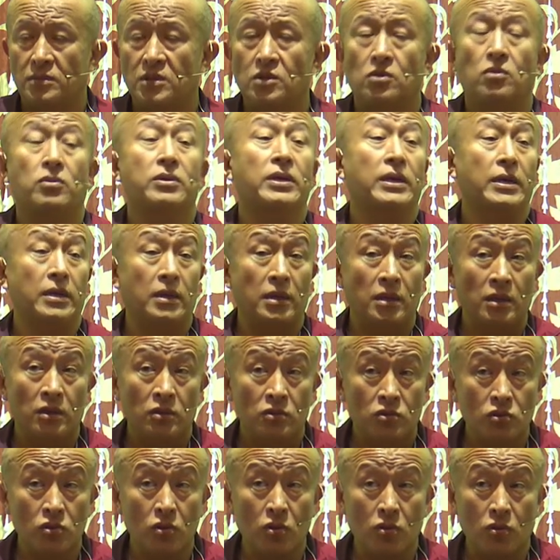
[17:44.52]
Okay,
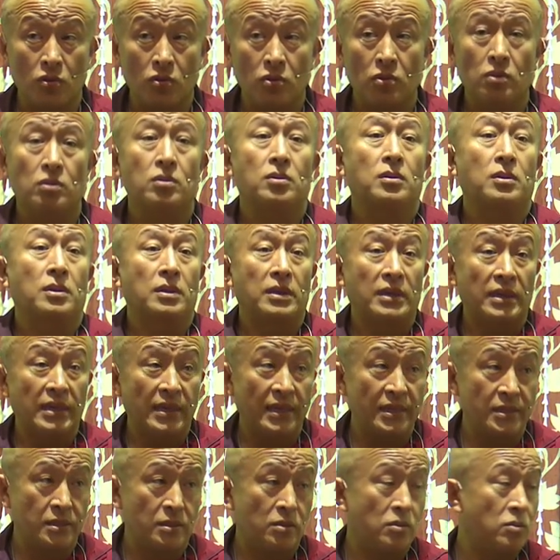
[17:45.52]
so
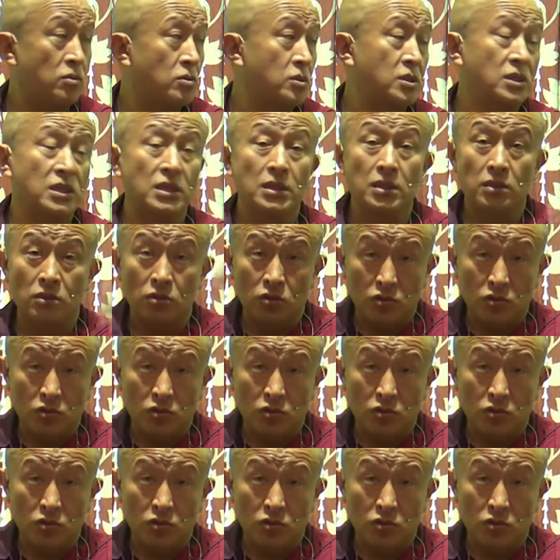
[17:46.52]
let's see.